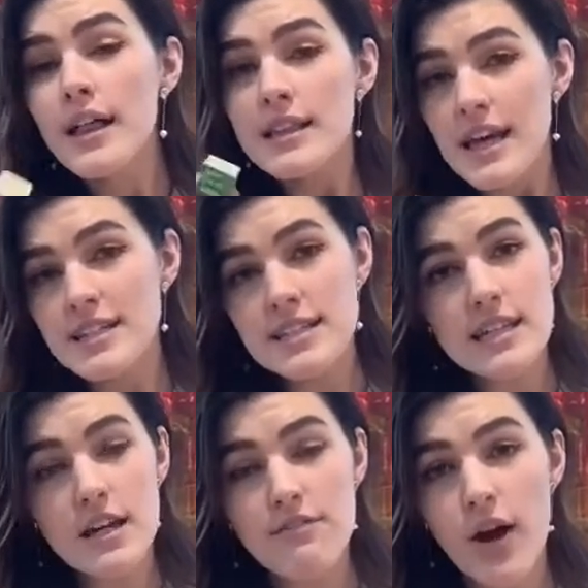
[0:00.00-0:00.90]
Let's
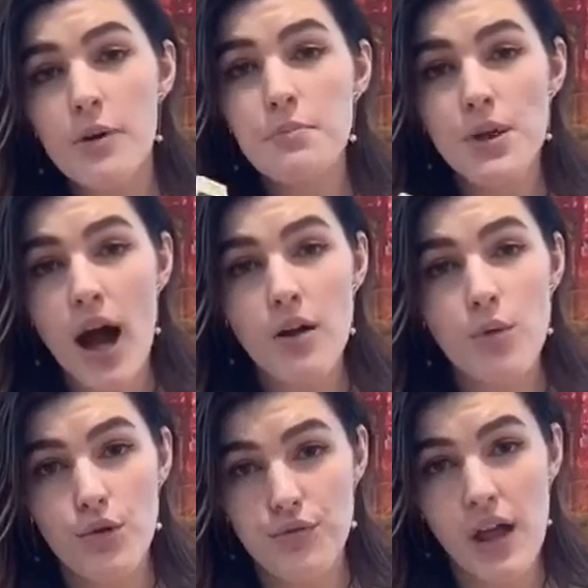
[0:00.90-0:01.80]
see if our block
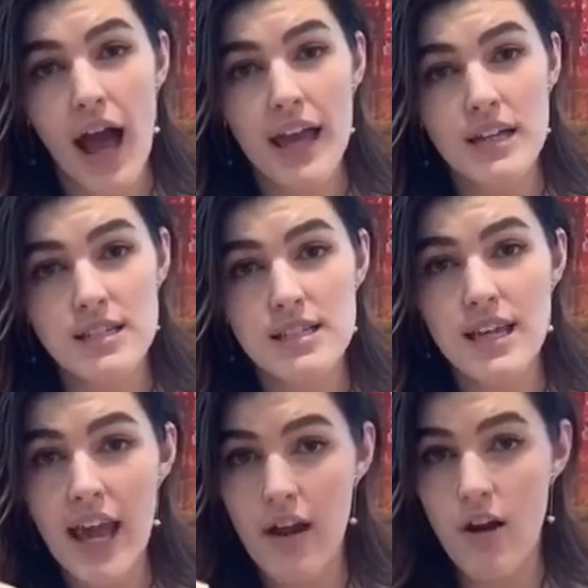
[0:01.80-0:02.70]
will fly into
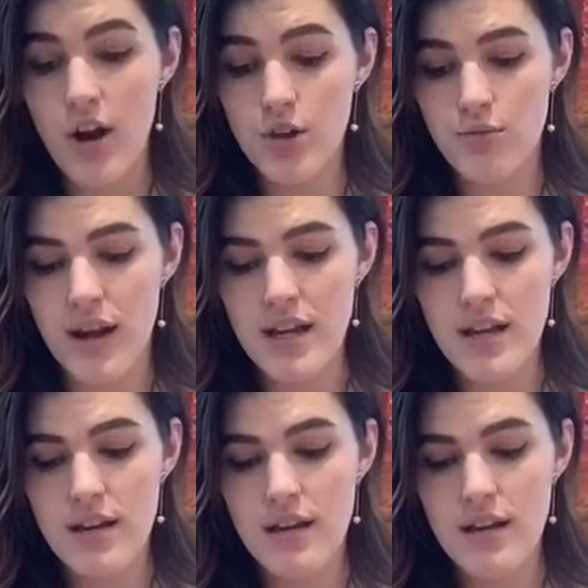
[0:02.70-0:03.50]
the air. Are you ready?